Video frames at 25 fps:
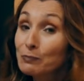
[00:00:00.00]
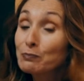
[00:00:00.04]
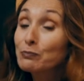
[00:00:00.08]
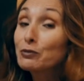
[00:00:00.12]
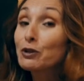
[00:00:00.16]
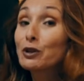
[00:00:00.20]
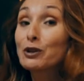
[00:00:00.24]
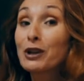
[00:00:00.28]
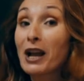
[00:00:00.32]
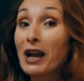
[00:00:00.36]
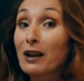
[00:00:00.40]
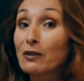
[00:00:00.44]

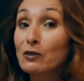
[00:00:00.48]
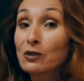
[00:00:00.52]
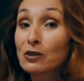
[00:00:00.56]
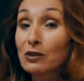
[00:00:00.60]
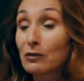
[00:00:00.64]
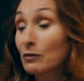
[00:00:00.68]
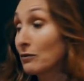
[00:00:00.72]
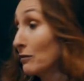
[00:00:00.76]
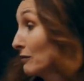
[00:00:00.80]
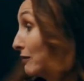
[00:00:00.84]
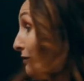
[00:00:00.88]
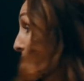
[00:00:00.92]

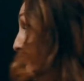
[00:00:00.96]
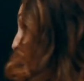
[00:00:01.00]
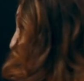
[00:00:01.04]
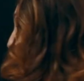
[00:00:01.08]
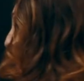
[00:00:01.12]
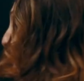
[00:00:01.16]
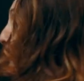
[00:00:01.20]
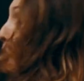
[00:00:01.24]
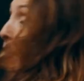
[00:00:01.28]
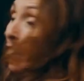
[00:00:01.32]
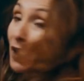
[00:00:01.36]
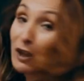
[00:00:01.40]
pronounce
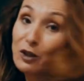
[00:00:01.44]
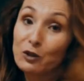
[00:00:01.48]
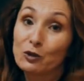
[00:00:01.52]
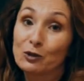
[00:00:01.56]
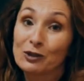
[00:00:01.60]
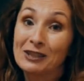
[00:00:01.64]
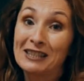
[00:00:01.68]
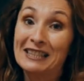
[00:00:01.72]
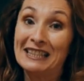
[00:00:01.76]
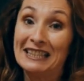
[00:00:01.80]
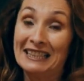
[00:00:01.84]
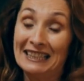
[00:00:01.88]
the way you
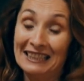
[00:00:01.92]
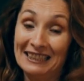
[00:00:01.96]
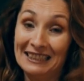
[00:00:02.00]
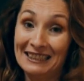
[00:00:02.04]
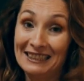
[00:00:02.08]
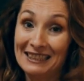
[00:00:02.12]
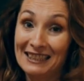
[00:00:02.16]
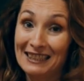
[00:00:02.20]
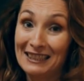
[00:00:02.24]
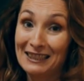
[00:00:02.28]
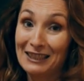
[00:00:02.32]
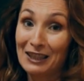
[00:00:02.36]
see
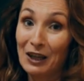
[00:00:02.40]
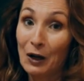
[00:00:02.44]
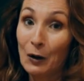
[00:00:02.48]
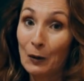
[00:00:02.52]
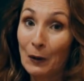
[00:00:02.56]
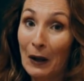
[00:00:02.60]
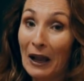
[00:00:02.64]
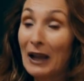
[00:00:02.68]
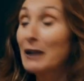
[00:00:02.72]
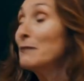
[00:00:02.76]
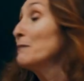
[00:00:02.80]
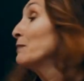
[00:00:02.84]
it,
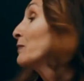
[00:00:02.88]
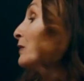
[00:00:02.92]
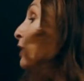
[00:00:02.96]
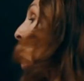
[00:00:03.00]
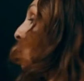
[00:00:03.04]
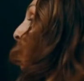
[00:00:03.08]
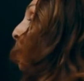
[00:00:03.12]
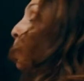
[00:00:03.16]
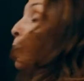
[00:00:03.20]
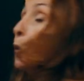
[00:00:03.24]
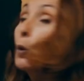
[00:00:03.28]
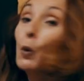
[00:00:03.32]
okay?
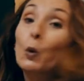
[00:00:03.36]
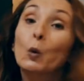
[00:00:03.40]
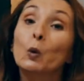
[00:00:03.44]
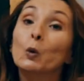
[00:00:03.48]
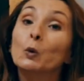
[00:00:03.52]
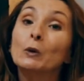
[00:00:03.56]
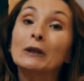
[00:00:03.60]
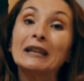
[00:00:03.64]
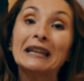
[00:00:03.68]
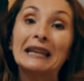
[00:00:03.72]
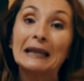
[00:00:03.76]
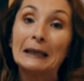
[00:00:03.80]

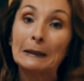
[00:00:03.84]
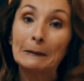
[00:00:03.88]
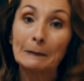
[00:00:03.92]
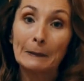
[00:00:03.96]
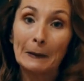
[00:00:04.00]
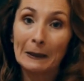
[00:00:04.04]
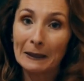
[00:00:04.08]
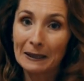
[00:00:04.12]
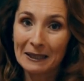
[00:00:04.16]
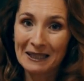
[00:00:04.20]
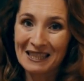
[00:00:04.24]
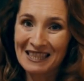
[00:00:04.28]

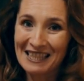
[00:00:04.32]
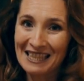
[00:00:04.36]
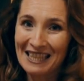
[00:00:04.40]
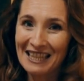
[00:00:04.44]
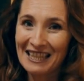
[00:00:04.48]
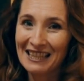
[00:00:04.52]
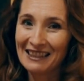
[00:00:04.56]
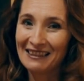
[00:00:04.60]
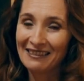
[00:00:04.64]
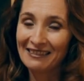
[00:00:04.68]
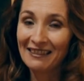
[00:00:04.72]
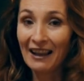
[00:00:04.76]

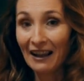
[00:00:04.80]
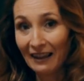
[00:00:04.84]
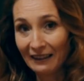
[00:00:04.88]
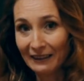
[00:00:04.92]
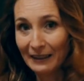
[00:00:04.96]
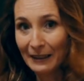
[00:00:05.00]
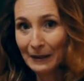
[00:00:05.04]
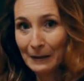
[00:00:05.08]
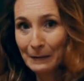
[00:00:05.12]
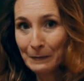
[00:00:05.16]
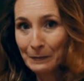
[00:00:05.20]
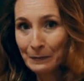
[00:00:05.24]

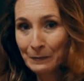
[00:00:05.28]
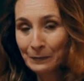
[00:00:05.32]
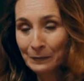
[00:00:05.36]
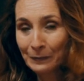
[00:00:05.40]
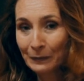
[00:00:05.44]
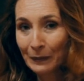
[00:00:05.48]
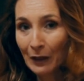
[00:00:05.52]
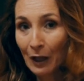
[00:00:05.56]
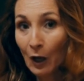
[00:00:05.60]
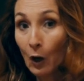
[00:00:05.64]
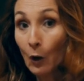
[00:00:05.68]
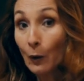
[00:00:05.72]
Universidad.
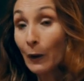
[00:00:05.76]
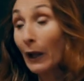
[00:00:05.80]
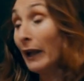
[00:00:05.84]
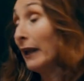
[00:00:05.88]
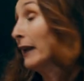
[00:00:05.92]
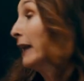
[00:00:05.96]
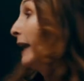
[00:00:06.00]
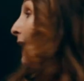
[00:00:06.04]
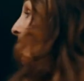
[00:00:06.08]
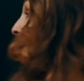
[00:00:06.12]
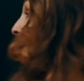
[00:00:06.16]
Okay,